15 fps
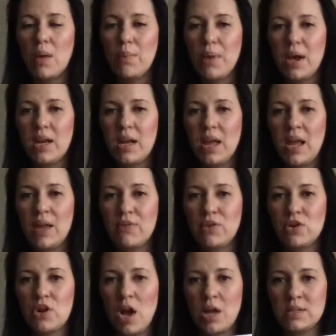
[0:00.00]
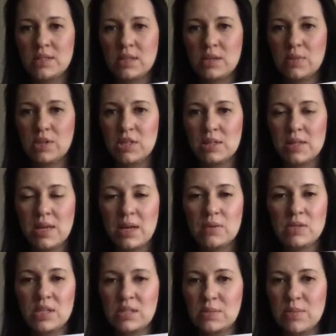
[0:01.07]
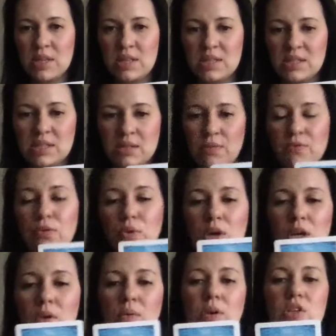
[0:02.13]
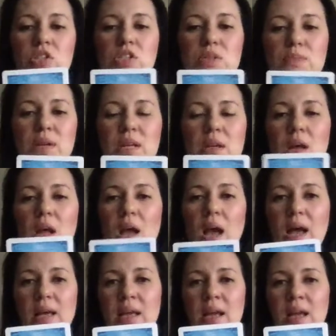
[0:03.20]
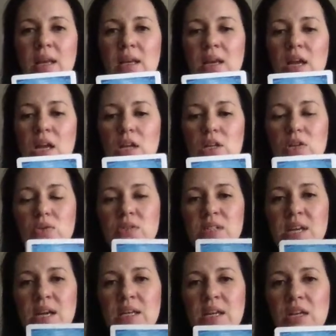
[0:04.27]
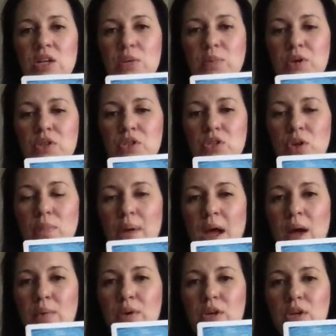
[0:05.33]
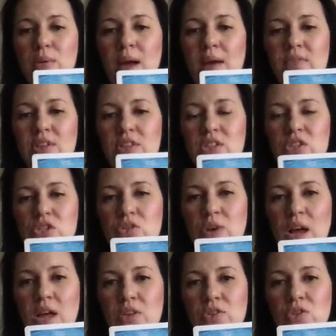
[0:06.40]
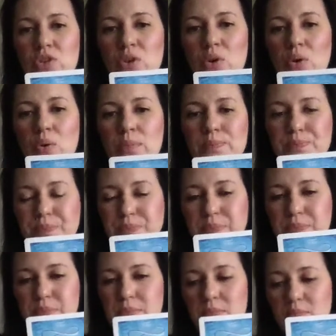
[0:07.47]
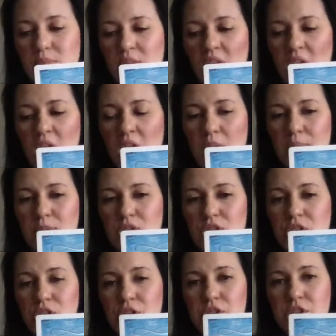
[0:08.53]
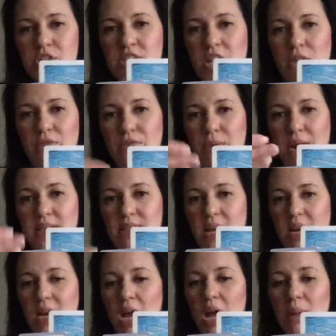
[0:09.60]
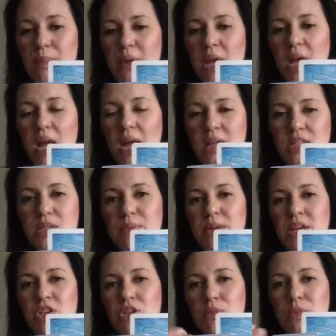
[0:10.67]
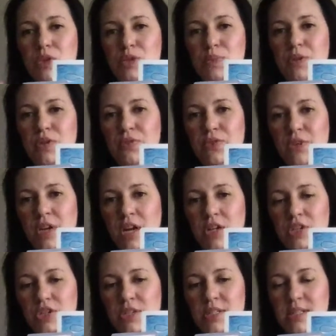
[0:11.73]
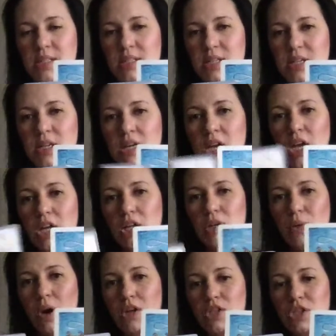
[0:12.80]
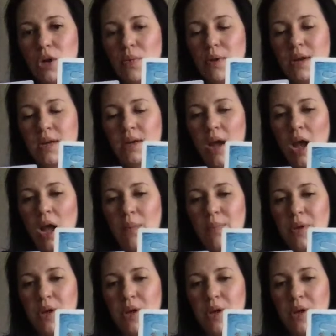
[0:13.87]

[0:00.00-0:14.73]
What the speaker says: But if you're not dealing with a Leo, doesn't mean this isn't for you. Could just mean, again, you standing in your personal power, you having the strength to turn yourself right side up and to be in your most beautiful characteristics here. You are showing up